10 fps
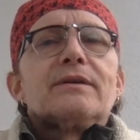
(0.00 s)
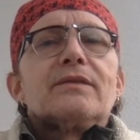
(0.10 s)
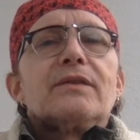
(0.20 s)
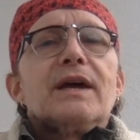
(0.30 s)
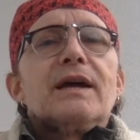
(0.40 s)

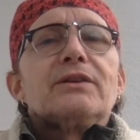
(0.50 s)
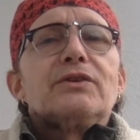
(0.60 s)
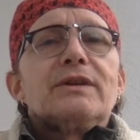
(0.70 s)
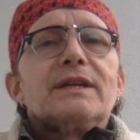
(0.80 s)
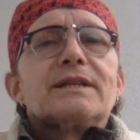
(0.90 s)
then you
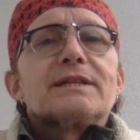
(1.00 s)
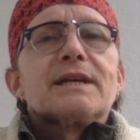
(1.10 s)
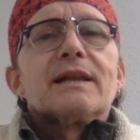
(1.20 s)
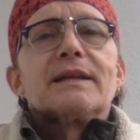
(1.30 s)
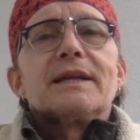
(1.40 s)
need to
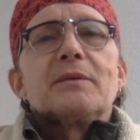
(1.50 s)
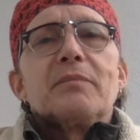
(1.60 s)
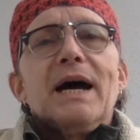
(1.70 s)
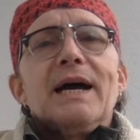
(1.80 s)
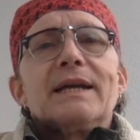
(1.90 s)
sell it in a
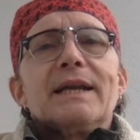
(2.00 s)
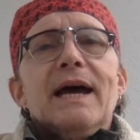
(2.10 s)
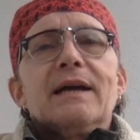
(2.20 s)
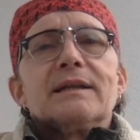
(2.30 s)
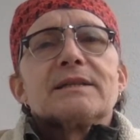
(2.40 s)
buy it
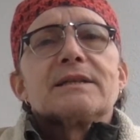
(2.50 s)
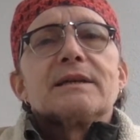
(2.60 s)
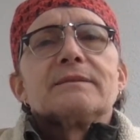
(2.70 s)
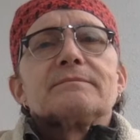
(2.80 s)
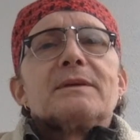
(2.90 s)
now
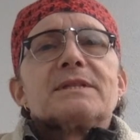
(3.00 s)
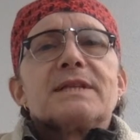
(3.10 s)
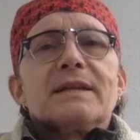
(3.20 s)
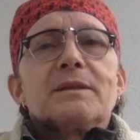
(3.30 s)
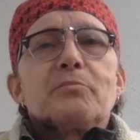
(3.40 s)
listing.
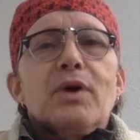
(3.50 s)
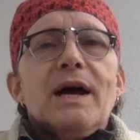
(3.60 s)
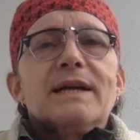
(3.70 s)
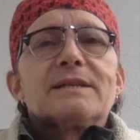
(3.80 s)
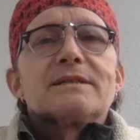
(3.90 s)
Set the
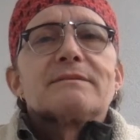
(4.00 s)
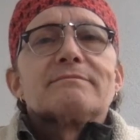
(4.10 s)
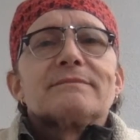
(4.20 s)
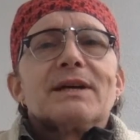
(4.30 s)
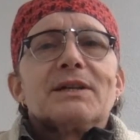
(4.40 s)
price
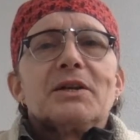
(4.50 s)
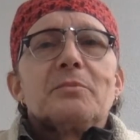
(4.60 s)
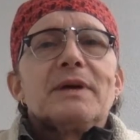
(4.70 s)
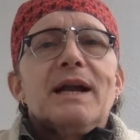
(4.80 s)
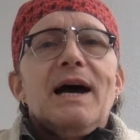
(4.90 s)
a little
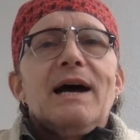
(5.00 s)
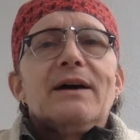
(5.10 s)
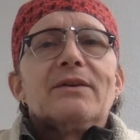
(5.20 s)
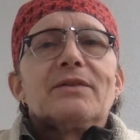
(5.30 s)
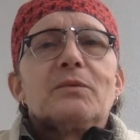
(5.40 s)
bit
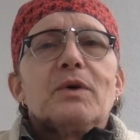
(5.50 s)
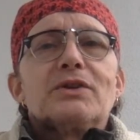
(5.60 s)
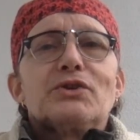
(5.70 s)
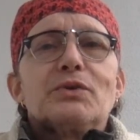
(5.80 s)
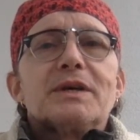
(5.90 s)
higher than
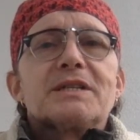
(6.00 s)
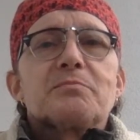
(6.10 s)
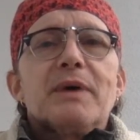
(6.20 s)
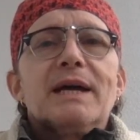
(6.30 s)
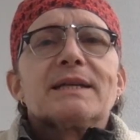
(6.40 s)
what you
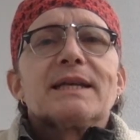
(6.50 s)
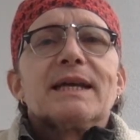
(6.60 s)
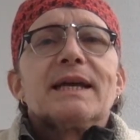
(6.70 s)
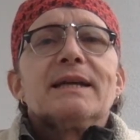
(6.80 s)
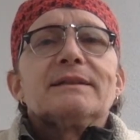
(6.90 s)
expect to
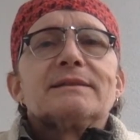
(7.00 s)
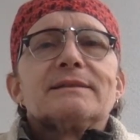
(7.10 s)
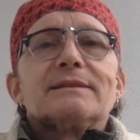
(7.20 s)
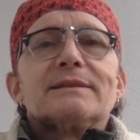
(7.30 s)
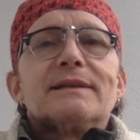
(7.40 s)
get,
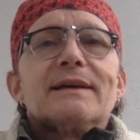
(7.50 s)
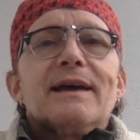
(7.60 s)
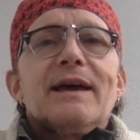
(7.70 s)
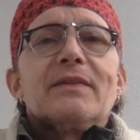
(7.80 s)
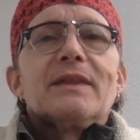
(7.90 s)

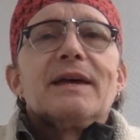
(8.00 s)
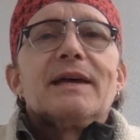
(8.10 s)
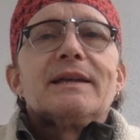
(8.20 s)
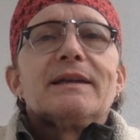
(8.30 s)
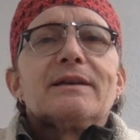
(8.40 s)
and
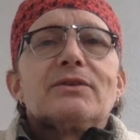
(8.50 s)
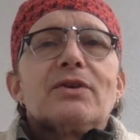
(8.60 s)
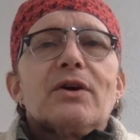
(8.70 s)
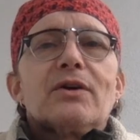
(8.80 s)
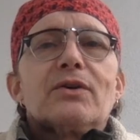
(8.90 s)
then
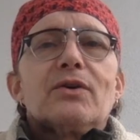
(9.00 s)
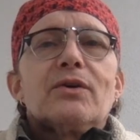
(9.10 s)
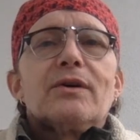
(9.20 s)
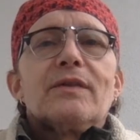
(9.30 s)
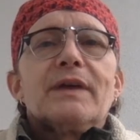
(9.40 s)
turn
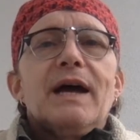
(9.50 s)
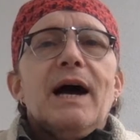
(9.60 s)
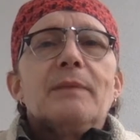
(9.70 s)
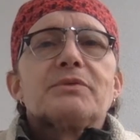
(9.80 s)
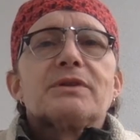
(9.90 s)
on the
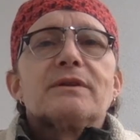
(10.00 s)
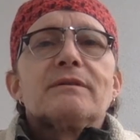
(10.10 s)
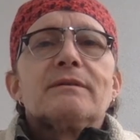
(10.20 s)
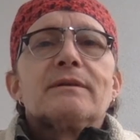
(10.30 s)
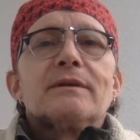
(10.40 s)

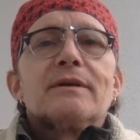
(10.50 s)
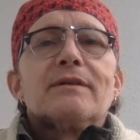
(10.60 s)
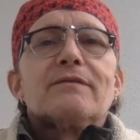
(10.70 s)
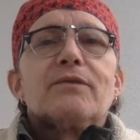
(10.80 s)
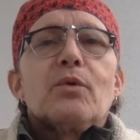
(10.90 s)
option
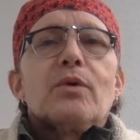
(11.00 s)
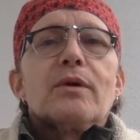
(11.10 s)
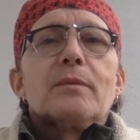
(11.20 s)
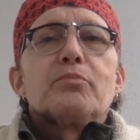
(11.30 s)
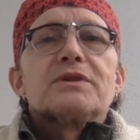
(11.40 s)

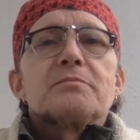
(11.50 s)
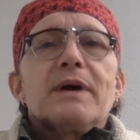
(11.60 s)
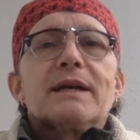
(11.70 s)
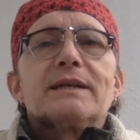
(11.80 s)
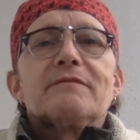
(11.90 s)
for
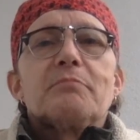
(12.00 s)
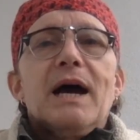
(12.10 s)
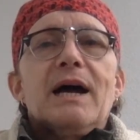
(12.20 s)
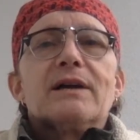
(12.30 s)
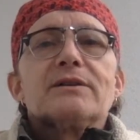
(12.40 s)
prospective
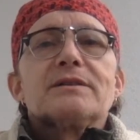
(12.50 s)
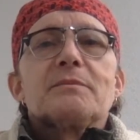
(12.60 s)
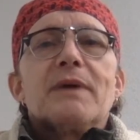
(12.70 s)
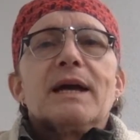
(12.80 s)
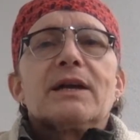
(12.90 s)
buyers to
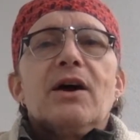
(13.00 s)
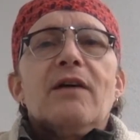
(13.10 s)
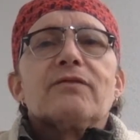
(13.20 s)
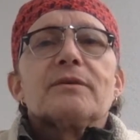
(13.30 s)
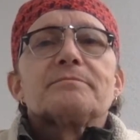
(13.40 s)
make an offer.